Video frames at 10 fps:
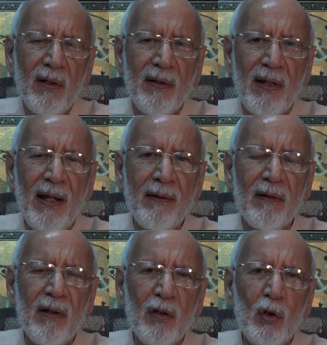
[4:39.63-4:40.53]

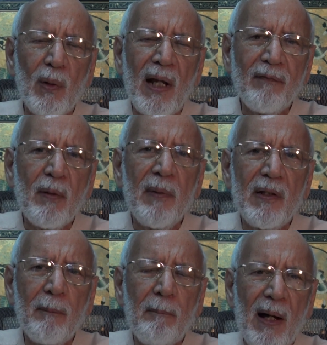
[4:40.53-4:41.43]
then you will have the
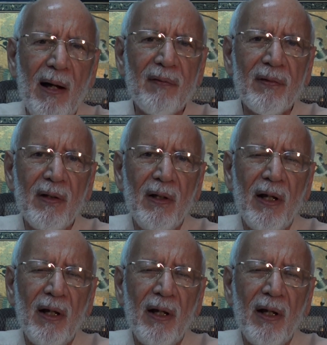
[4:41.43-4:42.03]
middle path.